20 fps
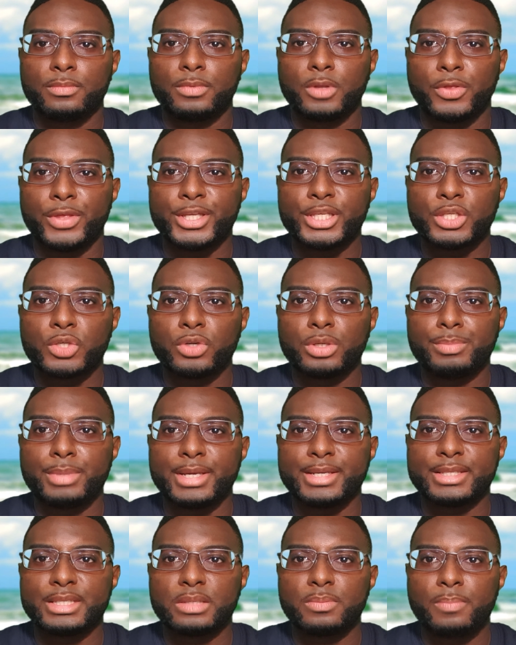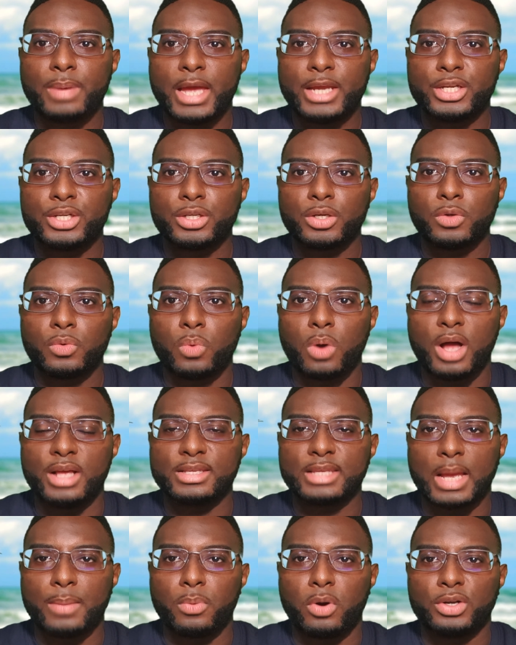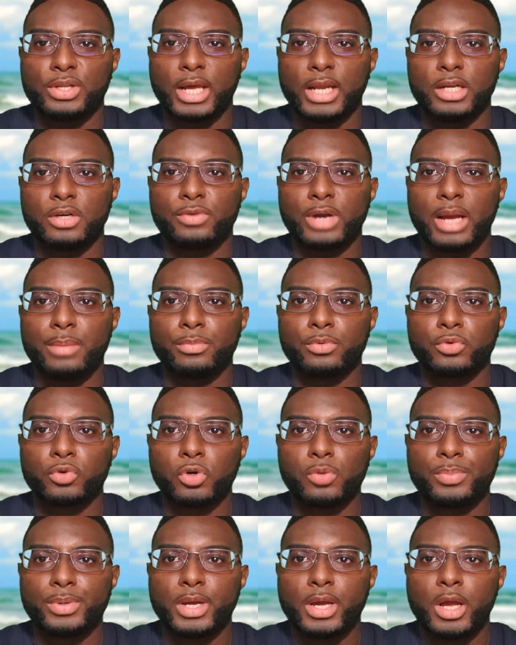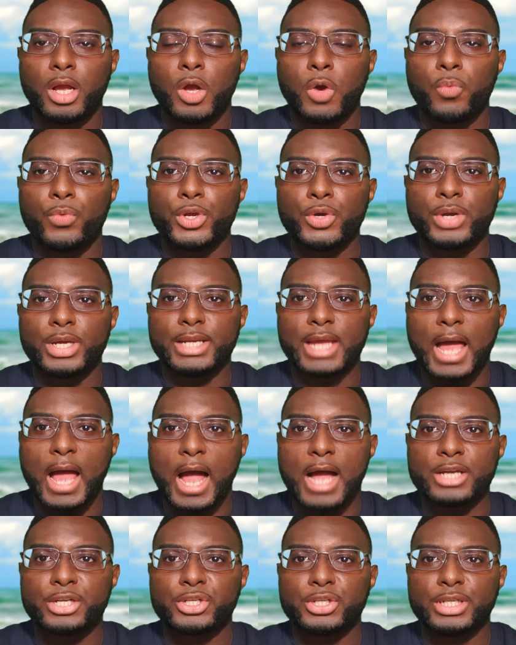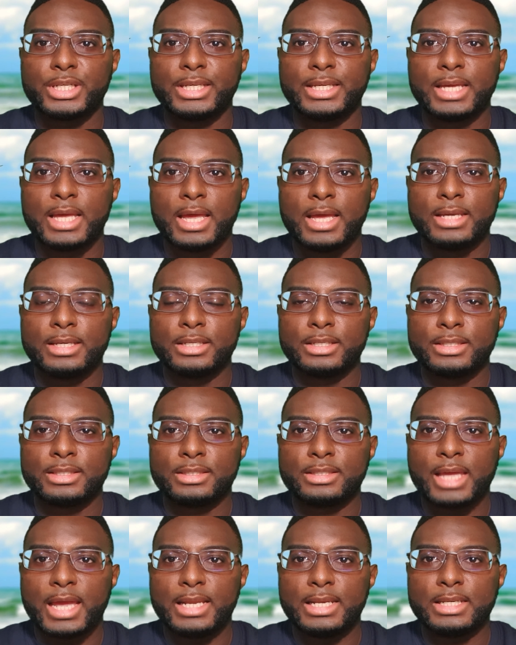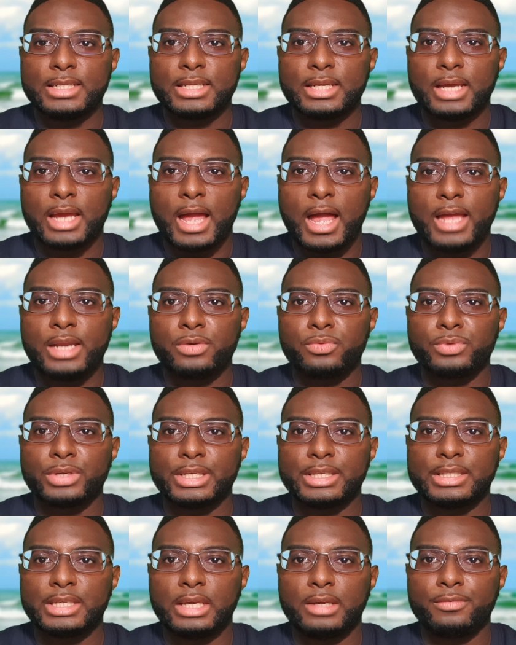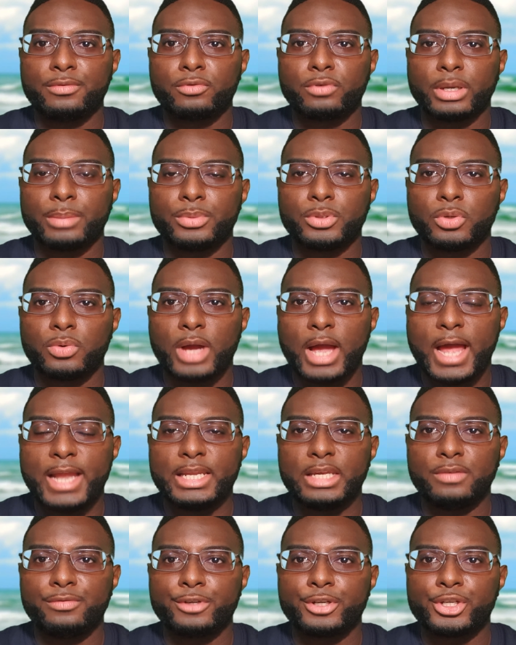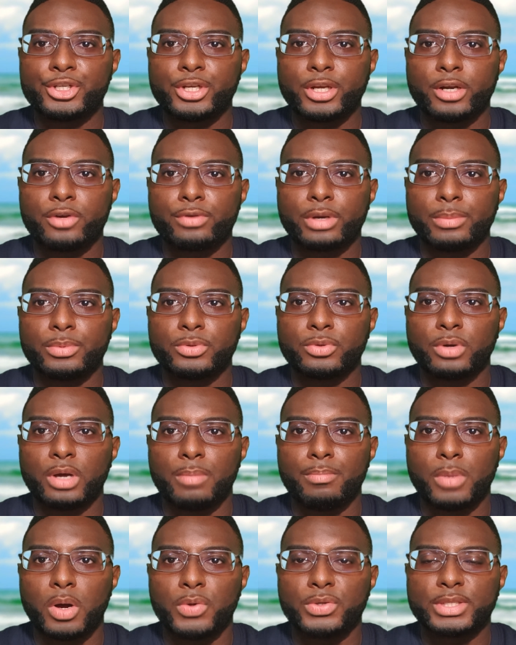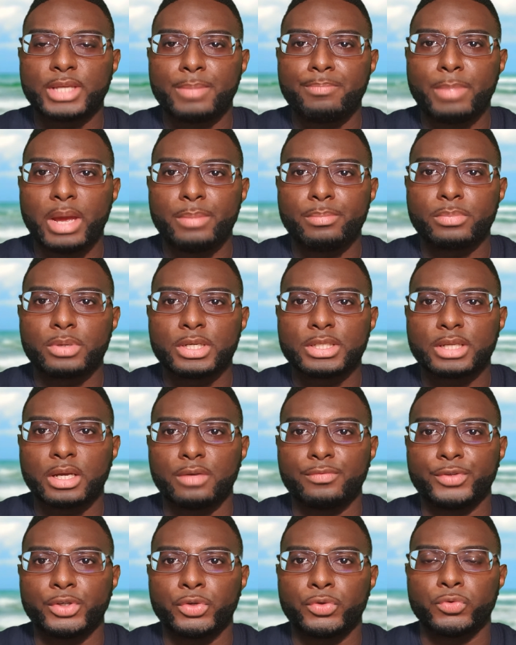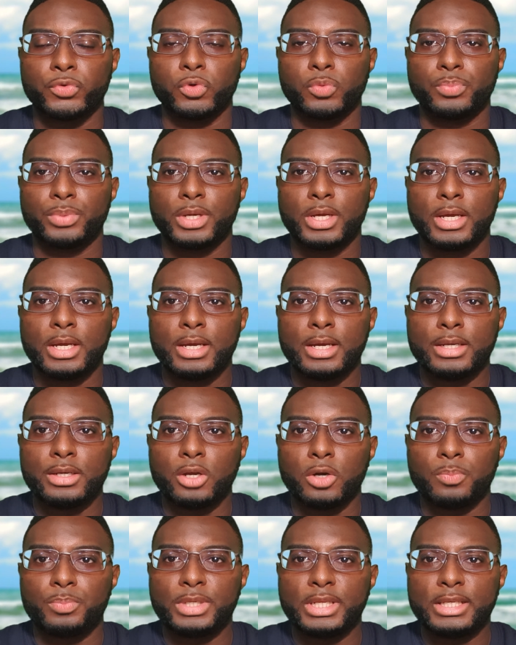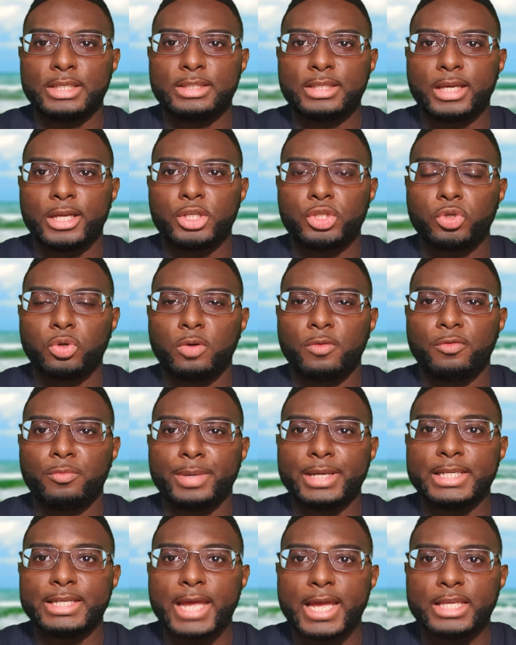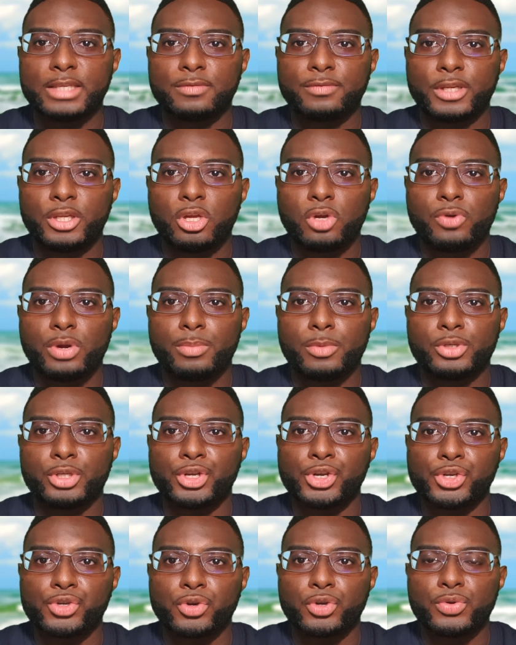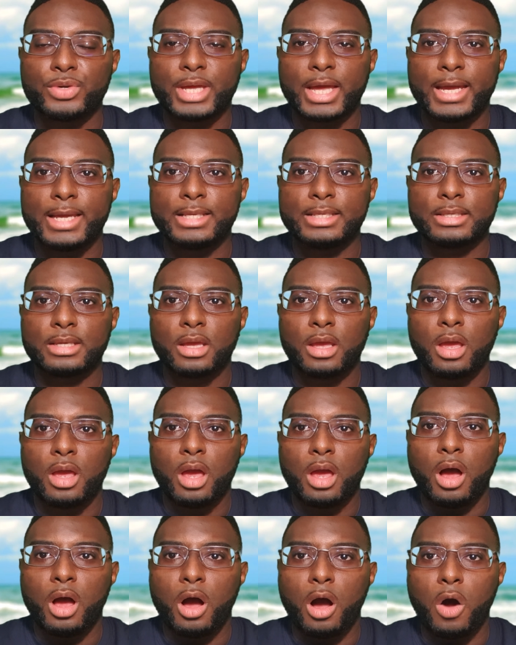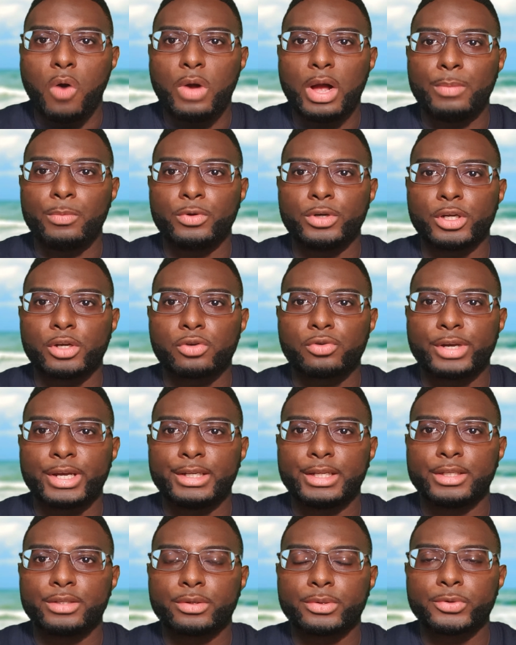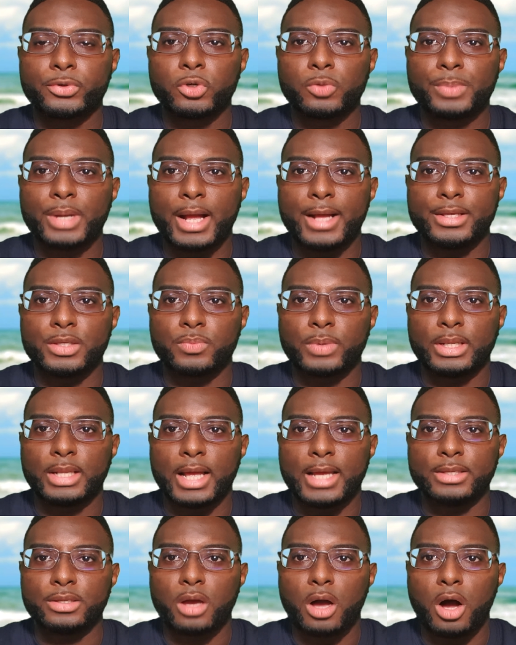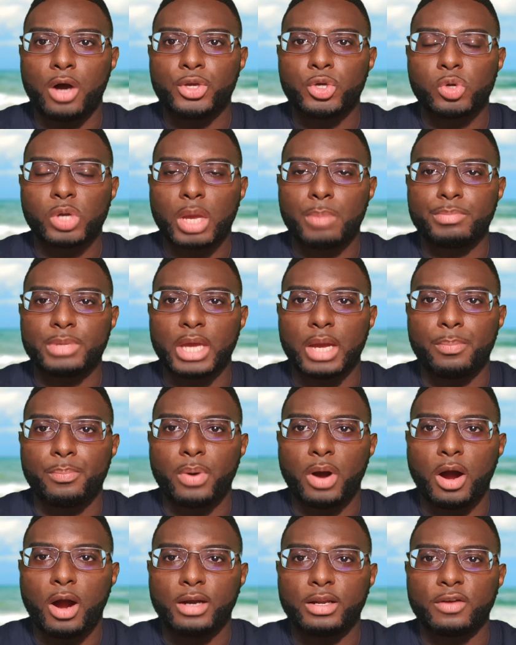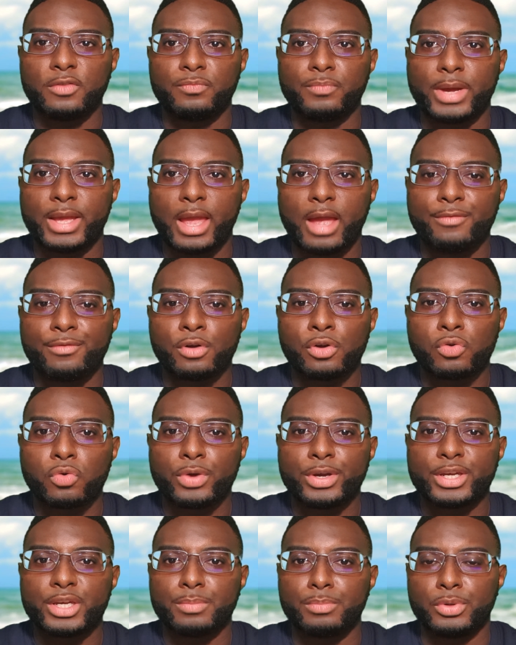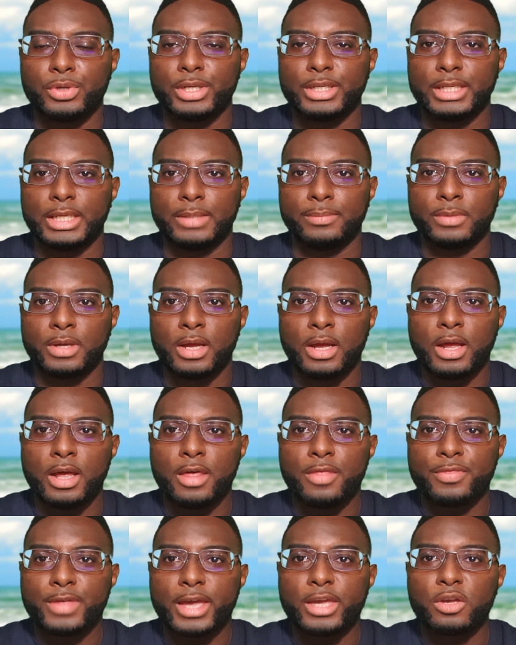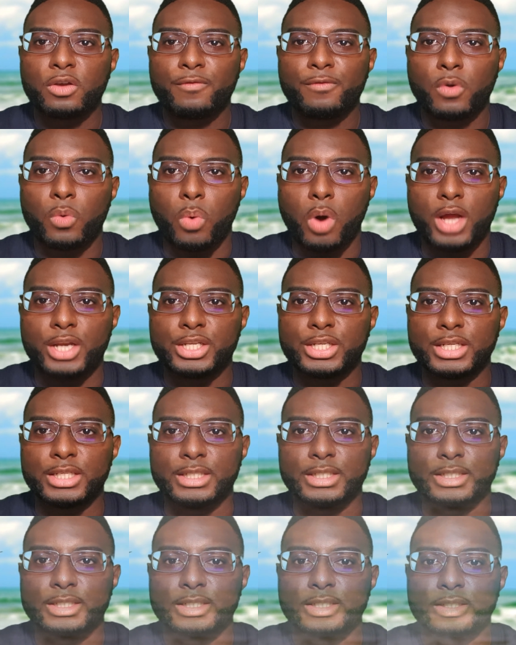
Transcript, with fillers: Now this is going to be a special WhatsApp or Telegram group where you can actually send and receive crypto and even share crypto amongst members of the group. Now please stay tuned for my next video where I'm going to show you guys how I'm going to create this group as well as how you can be a part of my ever-growing community. Thank you for watching.